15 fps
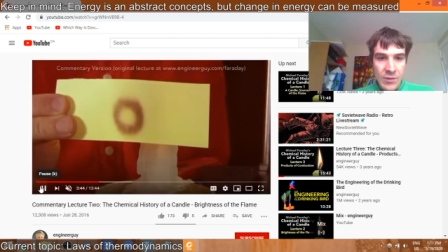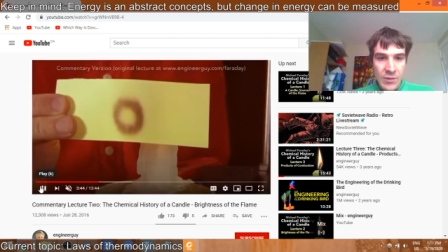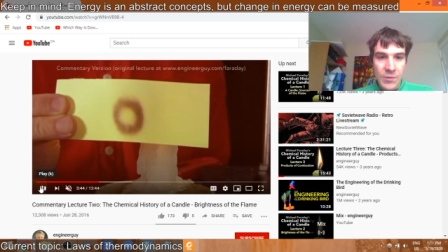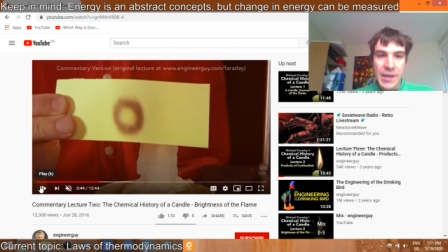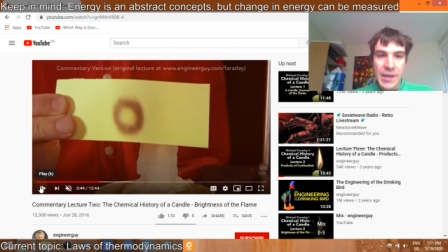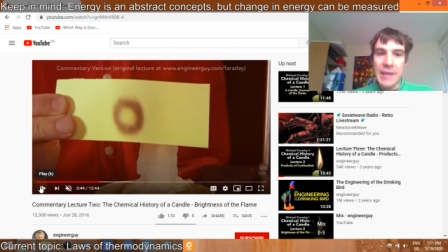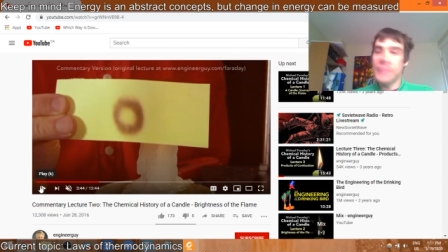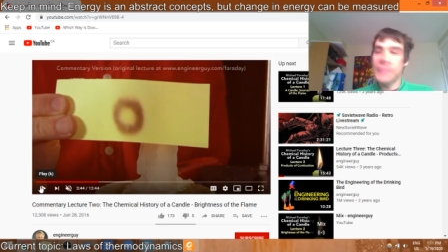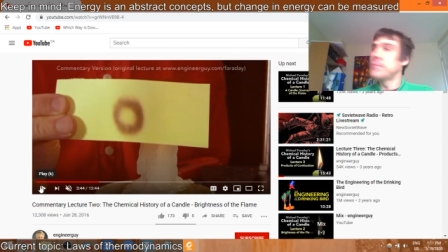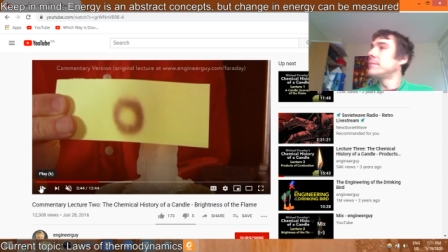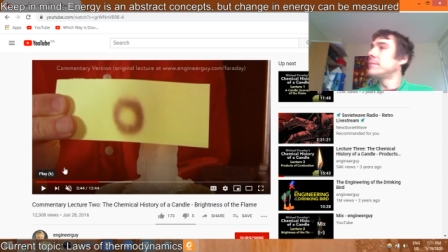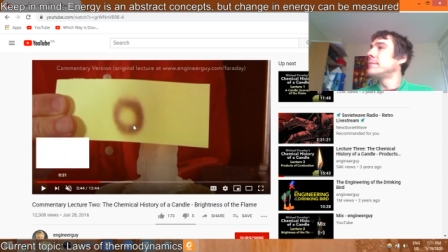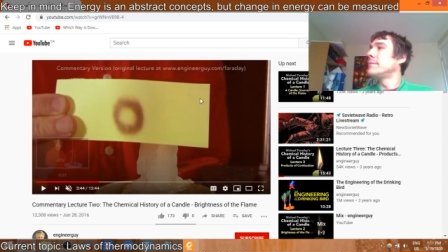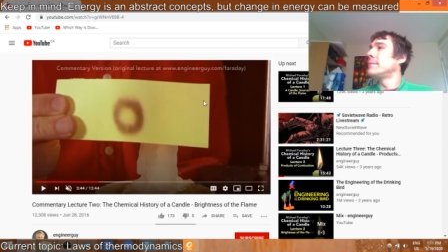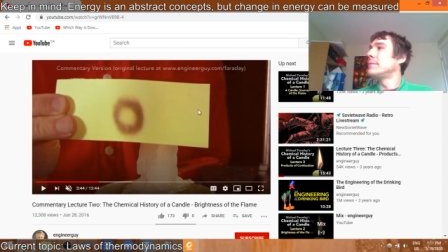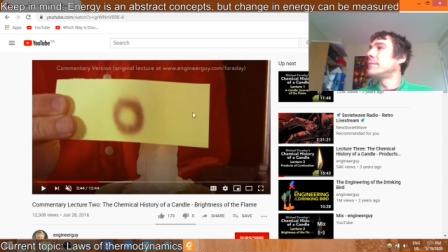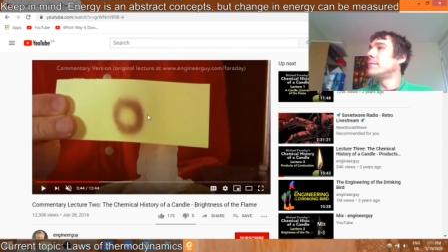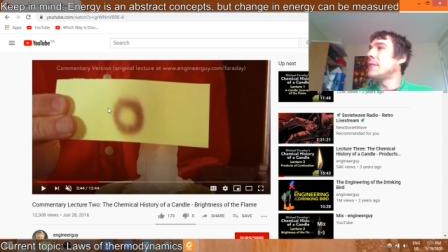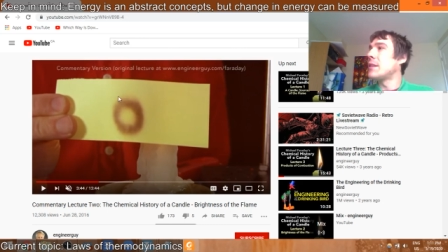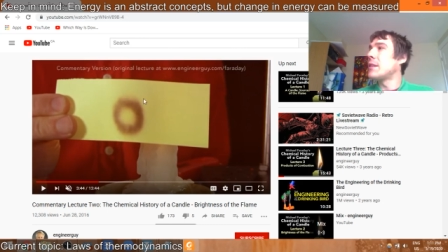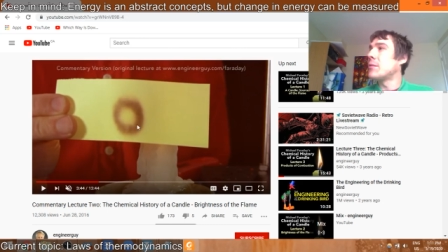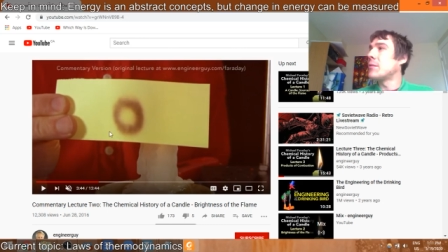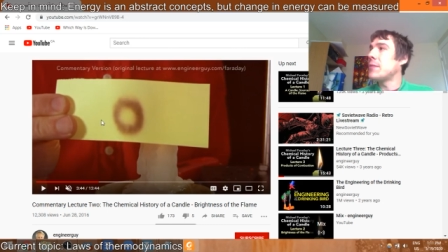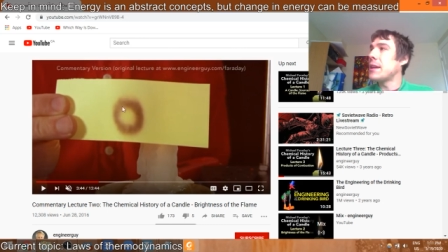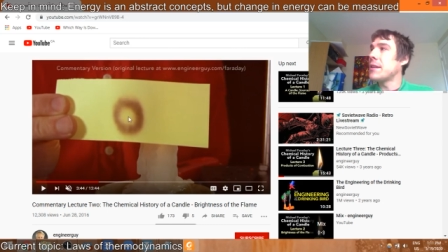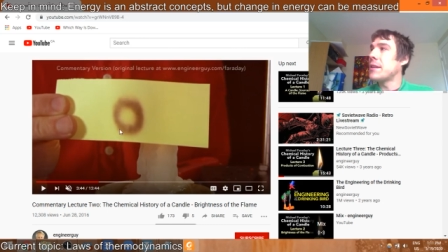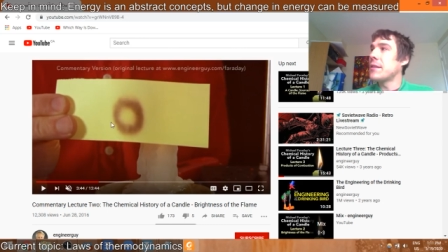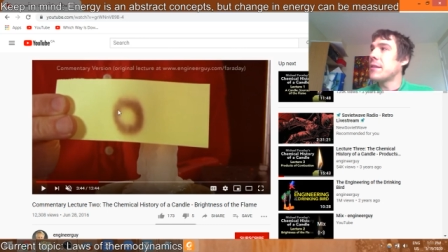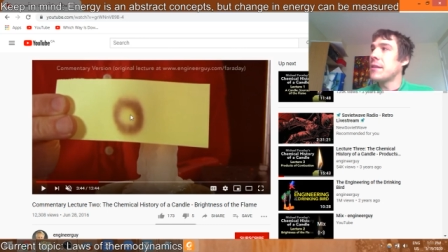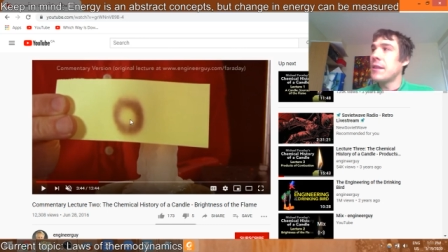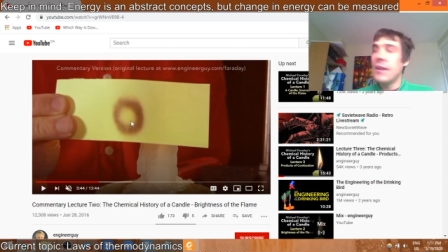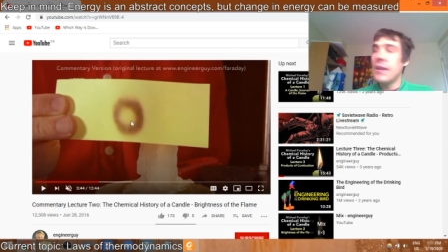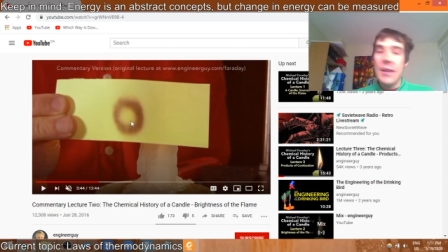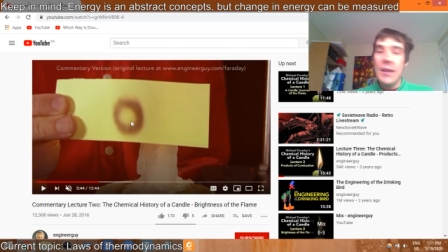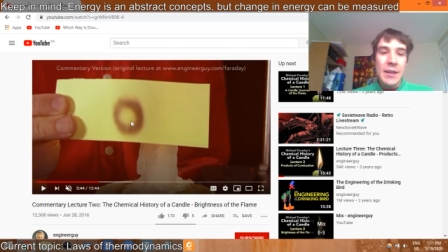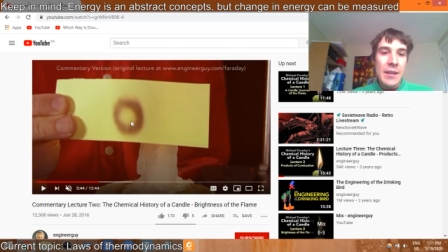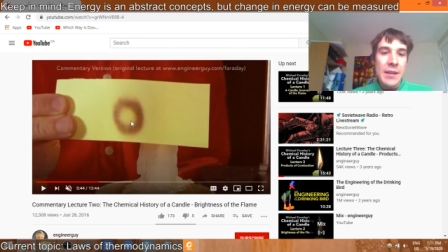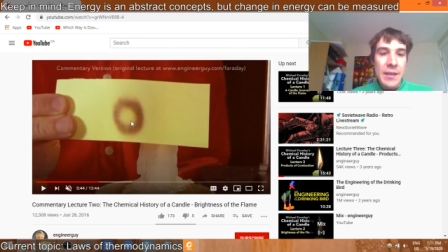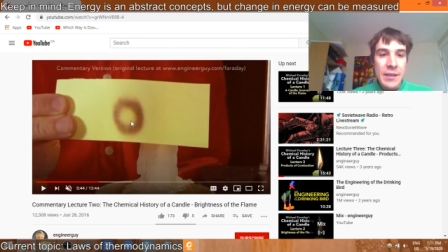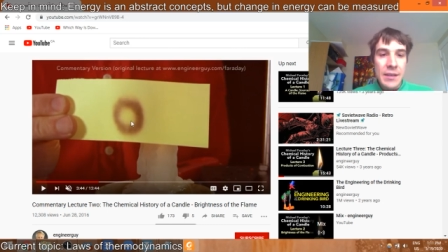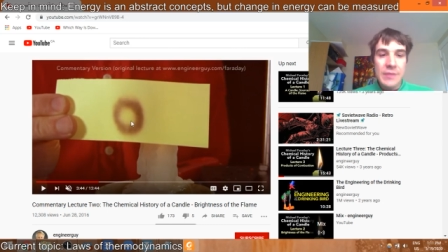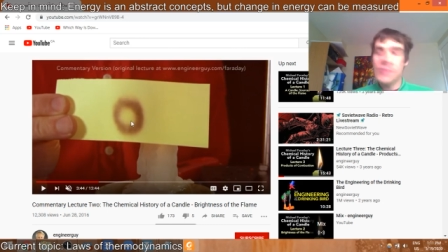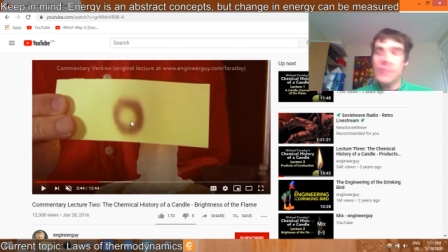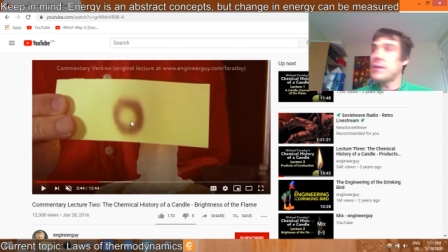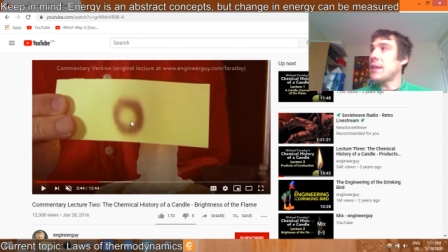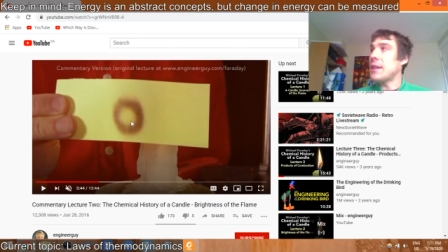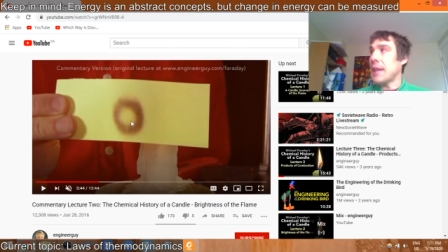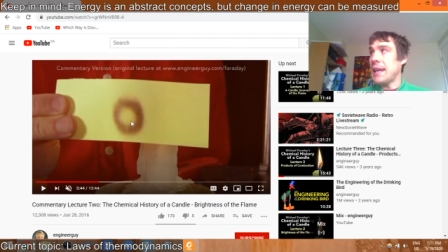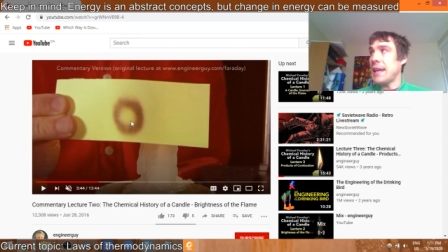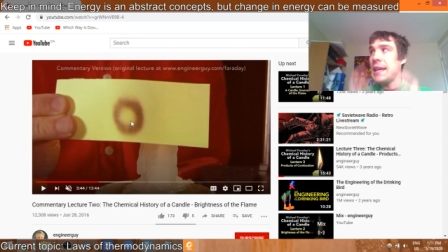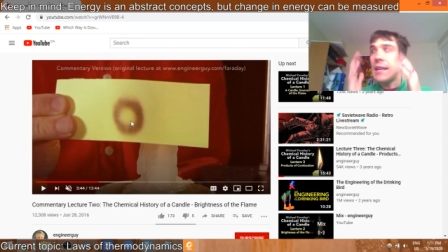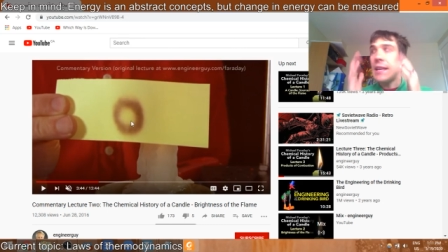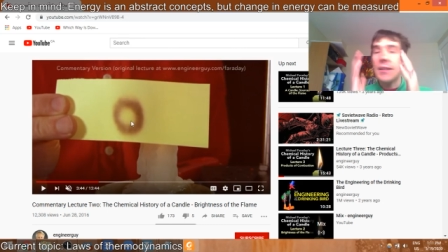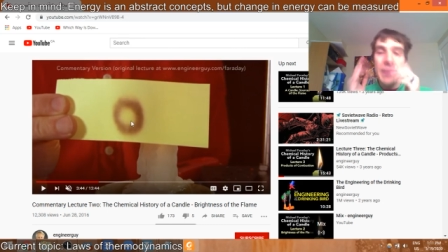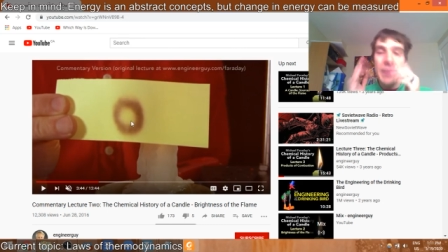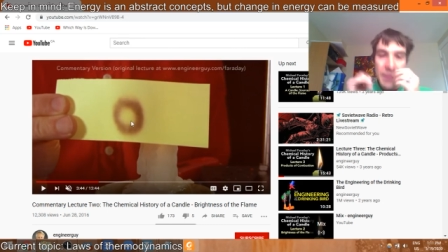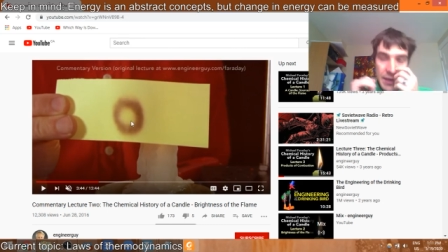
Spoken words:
ring. In a ring. So the heat,